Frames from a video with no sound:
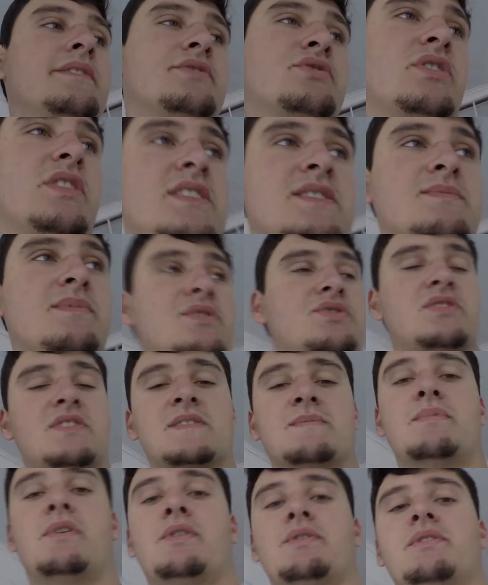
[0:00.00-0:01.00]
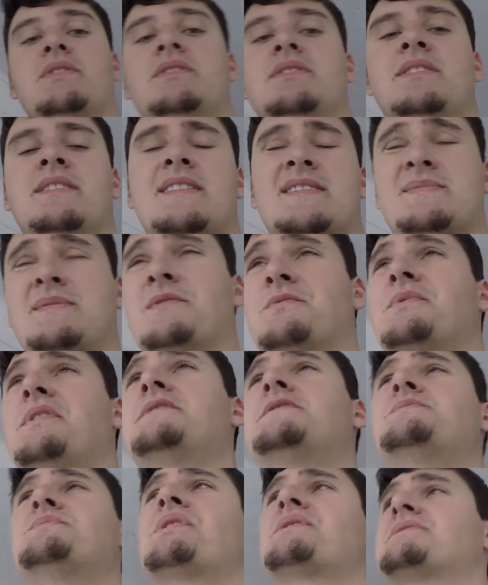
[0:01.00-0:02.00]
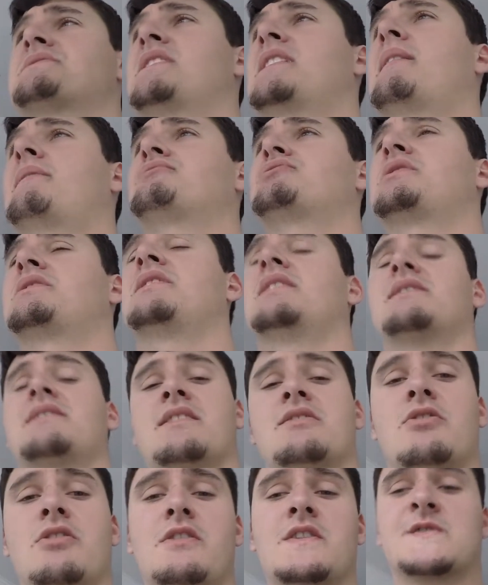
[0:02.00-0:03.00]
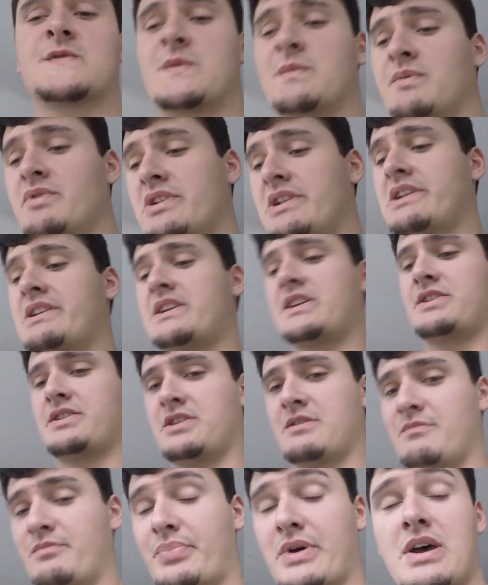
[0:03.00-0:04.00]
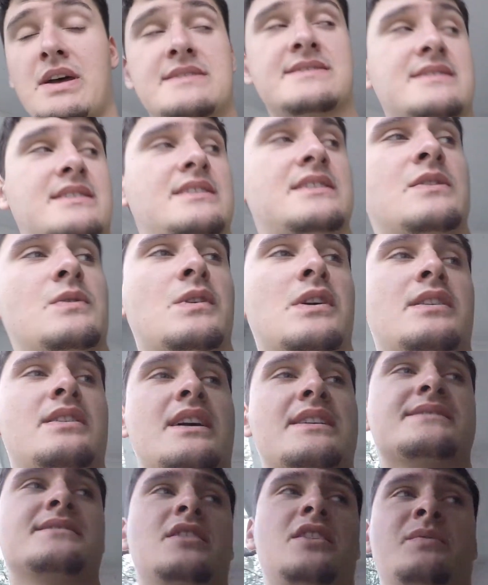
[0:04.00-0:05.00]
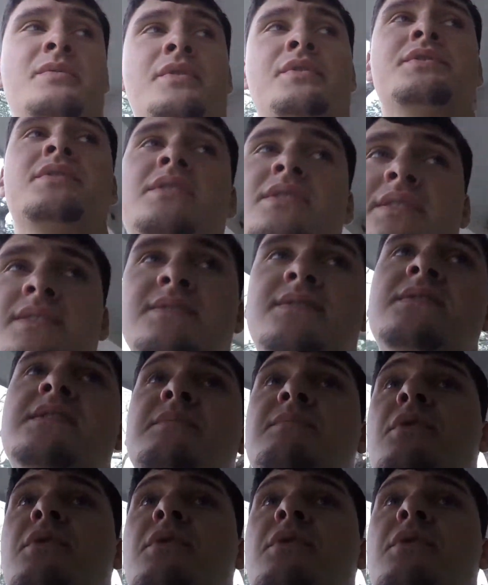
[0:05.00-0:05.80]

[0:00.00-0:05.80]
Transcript: the transmission's bolted in. I spent way too much time trying to get that cross member to line up. But anyway, that's all bolted in, so that